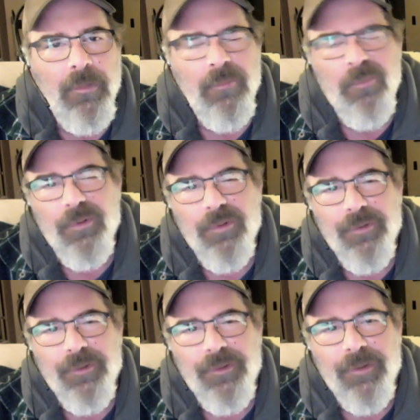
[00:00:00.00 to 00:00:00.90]
We were
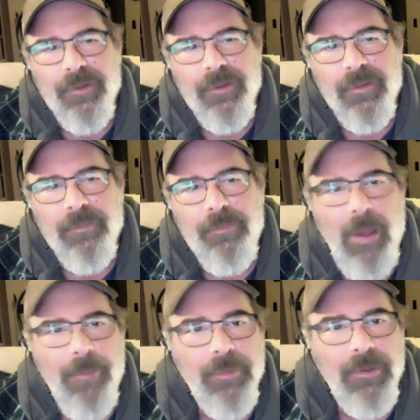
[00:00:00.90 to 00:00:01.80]
in a
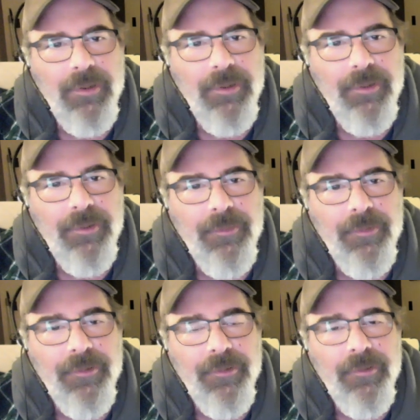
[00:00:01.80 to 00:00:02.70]
populated
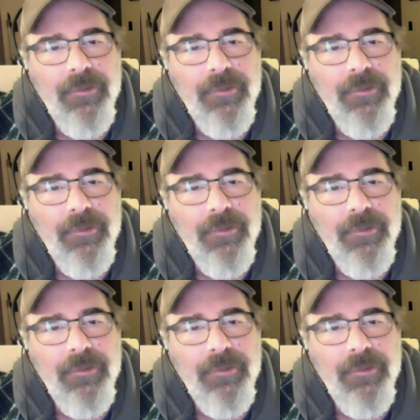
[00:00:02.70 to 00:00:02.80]
area,